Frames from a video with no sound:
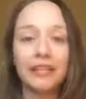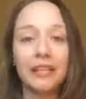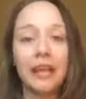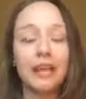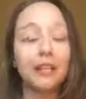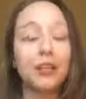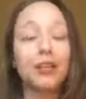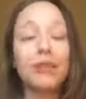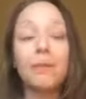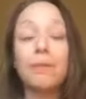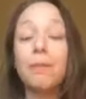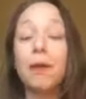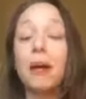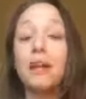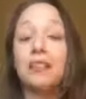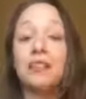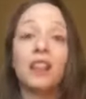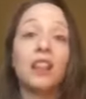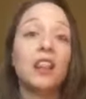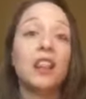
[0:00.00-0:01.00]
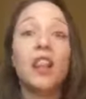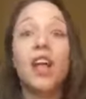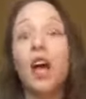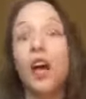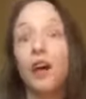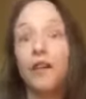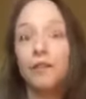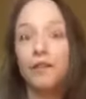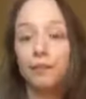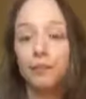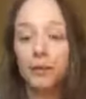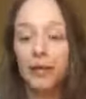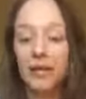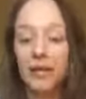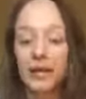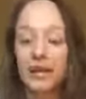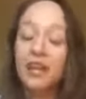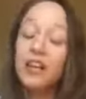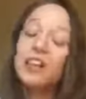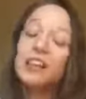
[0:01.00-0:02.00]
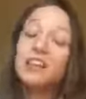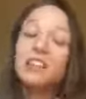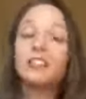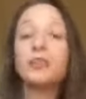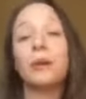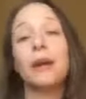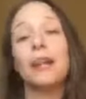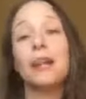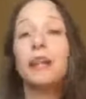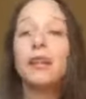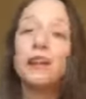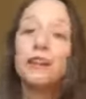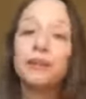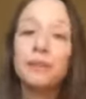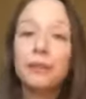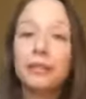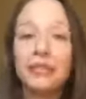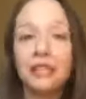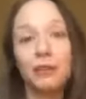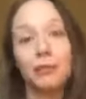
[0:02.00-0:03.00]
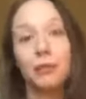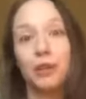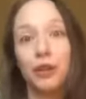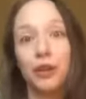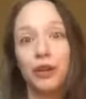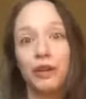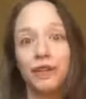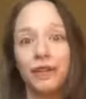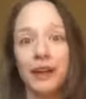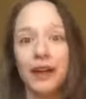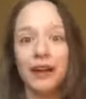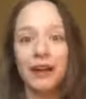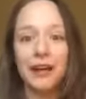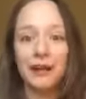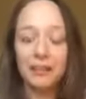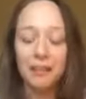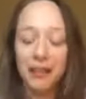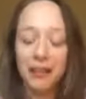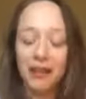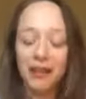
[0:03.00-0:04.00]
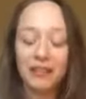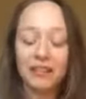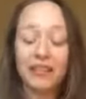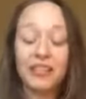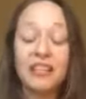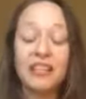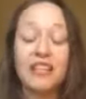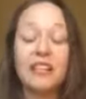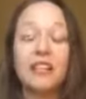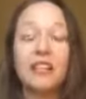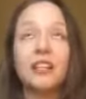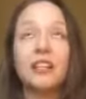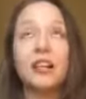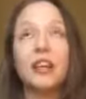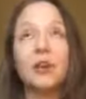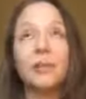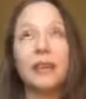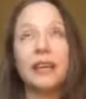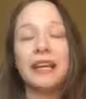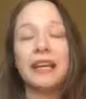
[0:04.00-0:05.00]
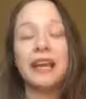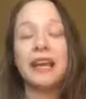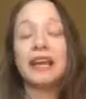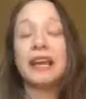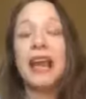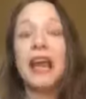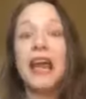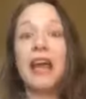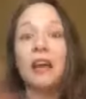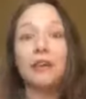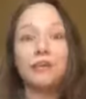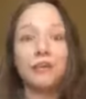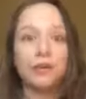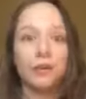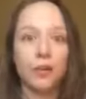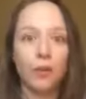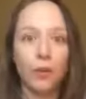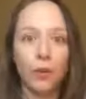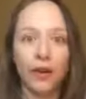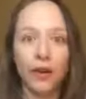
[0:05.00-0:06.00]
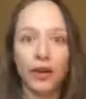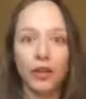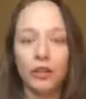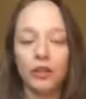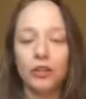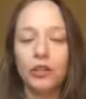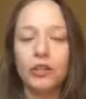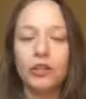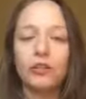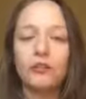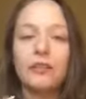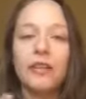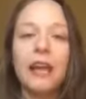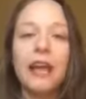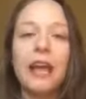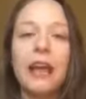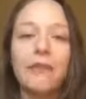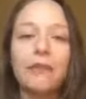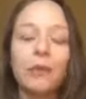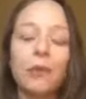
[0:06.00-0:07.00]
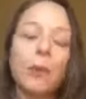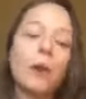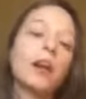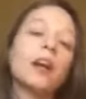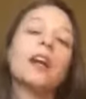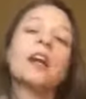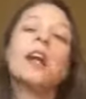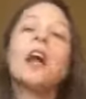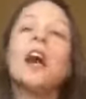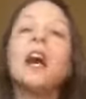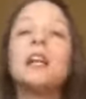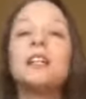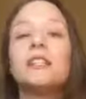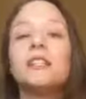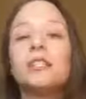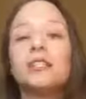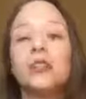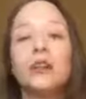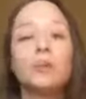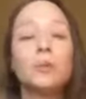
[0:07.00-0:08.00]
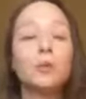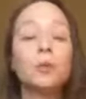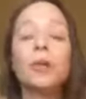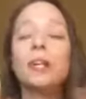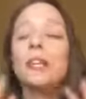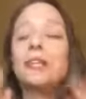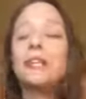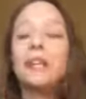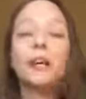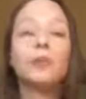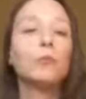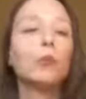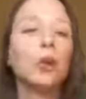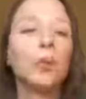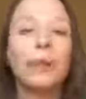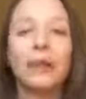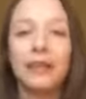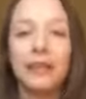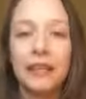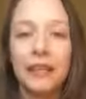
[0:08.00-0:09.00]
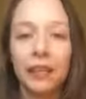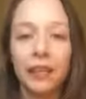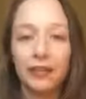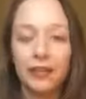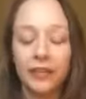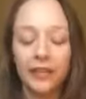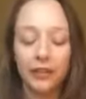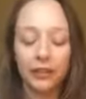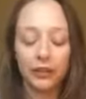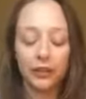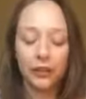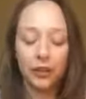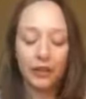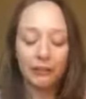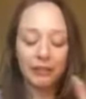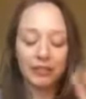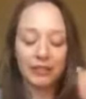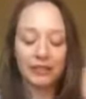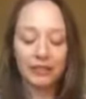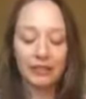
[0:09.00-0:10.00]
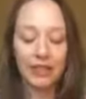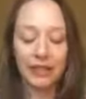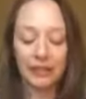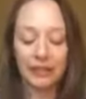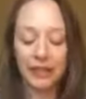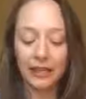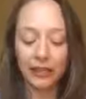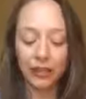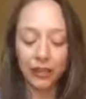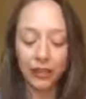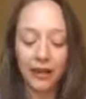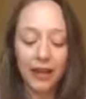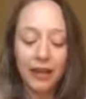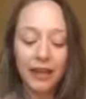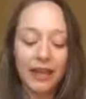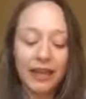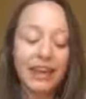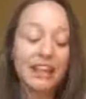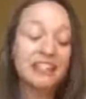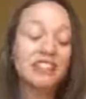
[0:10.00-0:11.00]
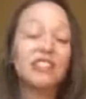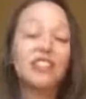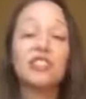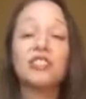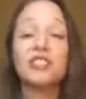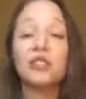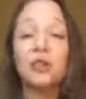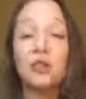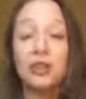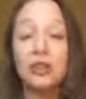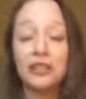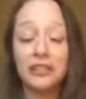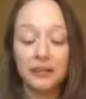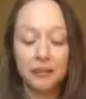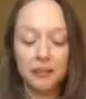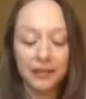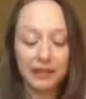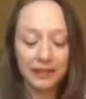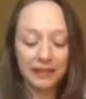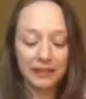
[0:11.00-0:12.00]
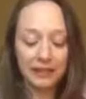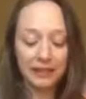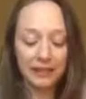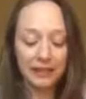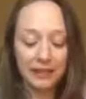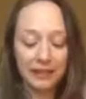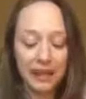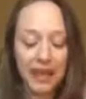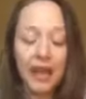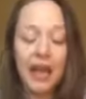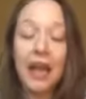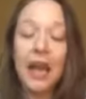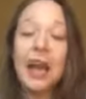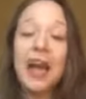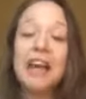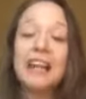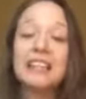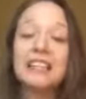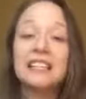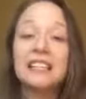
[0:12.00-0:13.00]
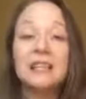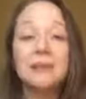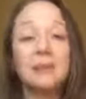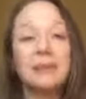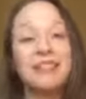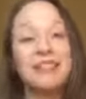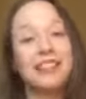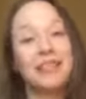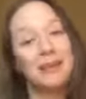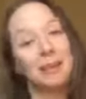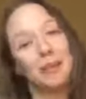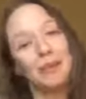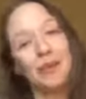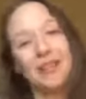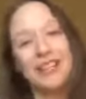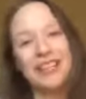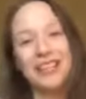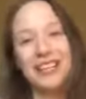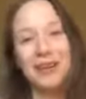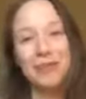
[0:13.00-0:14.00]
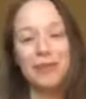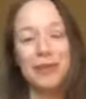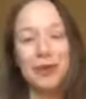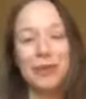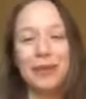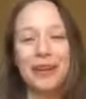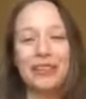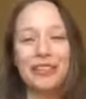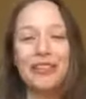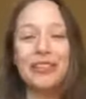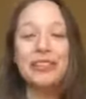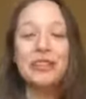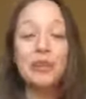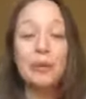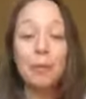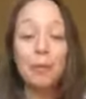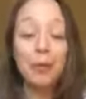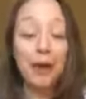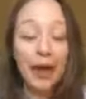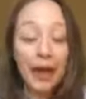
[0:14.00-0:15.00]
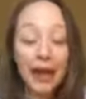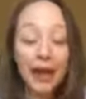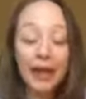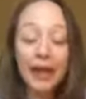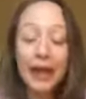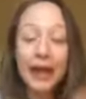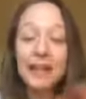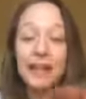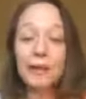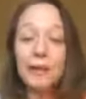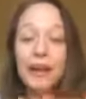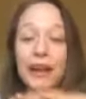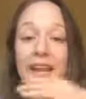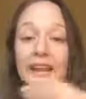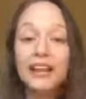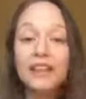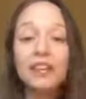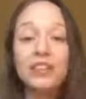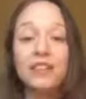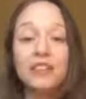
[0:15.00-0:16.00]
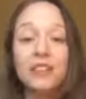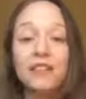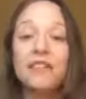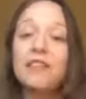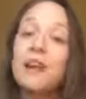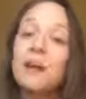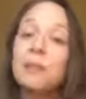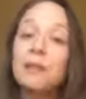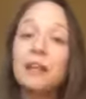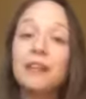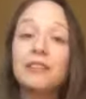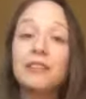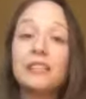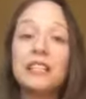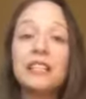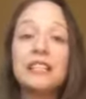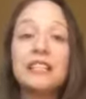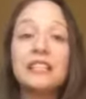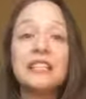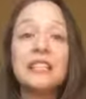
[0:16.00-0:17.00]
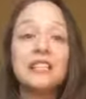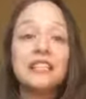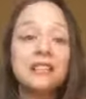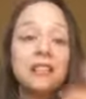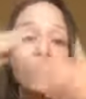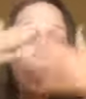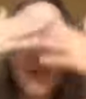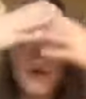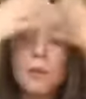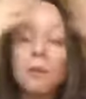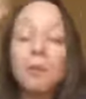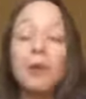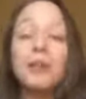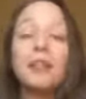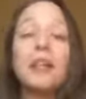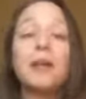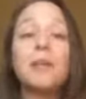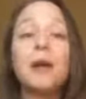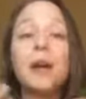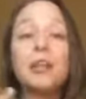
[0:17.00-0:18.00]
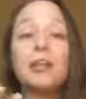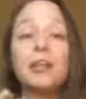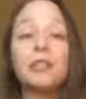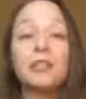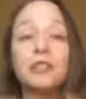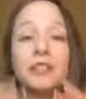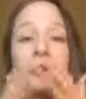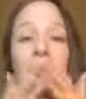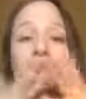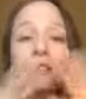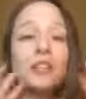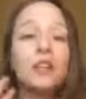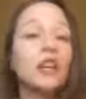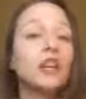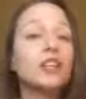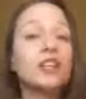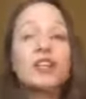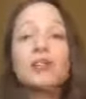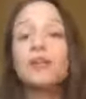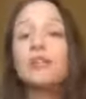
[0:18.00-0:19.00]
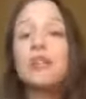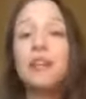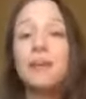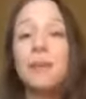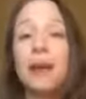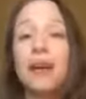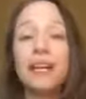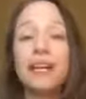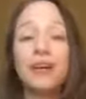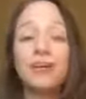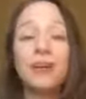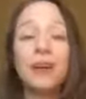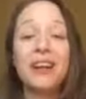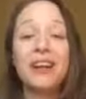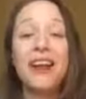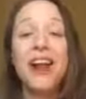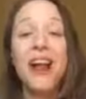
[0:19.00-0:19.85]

I know the bugs love me, so I love me some Purifier. The Healer, oh my god, everywhere. You can use it everywhere. Cuts, scrapes. We're going to talk more about the Healer later, so I'm just going to cut that short. As Good As Gold is amazing. And Sleepy Sleepy we're going to talk more about too. But anyway, here's the family of Skin Sticks. Put them on your skin. Use them anywhere.